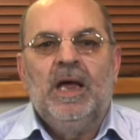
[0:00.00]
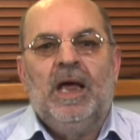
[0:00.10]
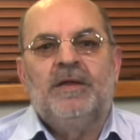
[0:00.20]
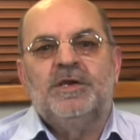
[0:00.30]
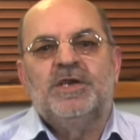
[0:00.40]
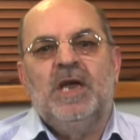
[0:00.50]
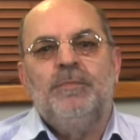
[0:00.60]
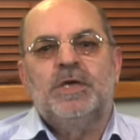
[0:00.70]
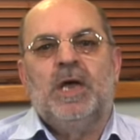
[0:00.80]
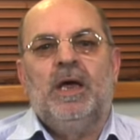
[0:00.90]
at the
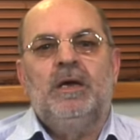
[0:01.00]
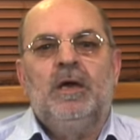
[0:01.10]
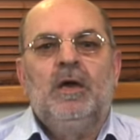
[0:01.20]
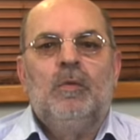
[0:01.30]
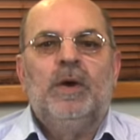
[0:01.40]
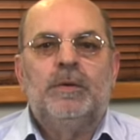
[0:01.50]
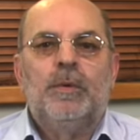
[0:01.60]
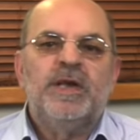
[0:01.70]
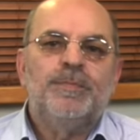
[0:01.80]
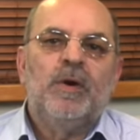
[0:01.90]
same side where the
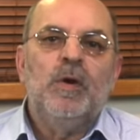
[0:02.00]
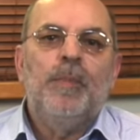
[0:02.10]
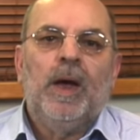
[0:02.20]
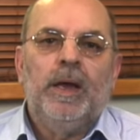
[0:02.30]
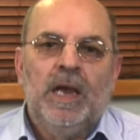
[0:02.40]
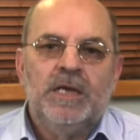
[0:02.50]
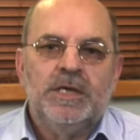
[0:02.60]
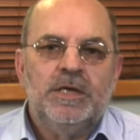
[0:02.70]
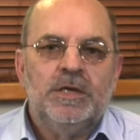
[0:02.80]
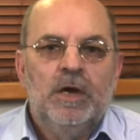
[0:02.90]
Raspberry Pi has
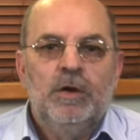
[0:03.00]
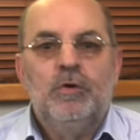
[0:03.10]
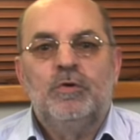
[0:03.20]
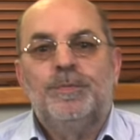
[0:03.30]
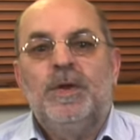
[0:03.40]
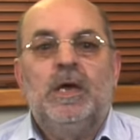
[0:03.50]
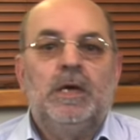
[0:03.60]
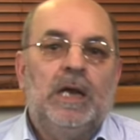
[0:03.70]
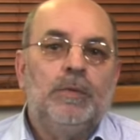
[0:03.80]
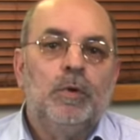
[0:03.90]
its USB and
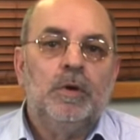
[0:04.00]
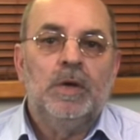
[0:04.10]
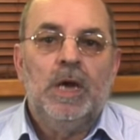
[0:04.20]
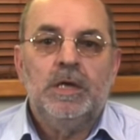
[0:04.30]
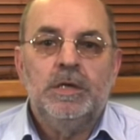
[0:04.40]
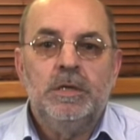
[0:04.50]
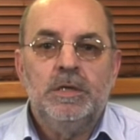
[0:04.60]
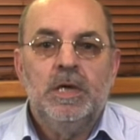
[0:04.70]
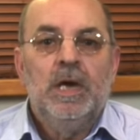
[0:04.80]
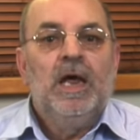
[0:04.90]
network connections,